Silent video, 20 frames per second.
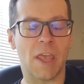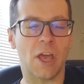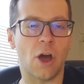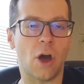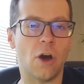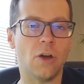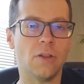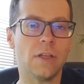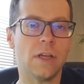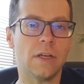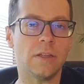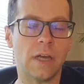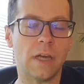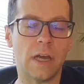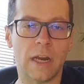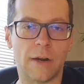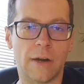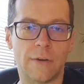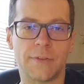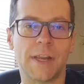Only on
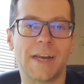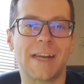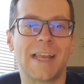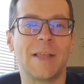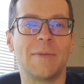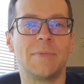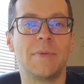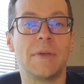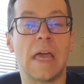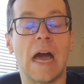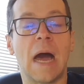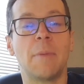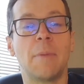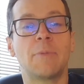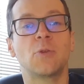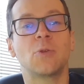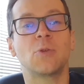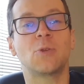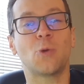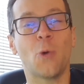Earth there can be up
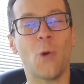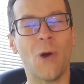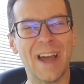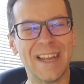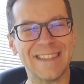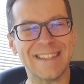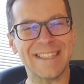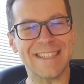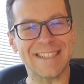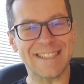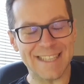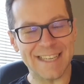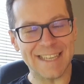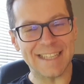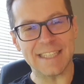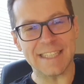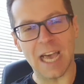to 26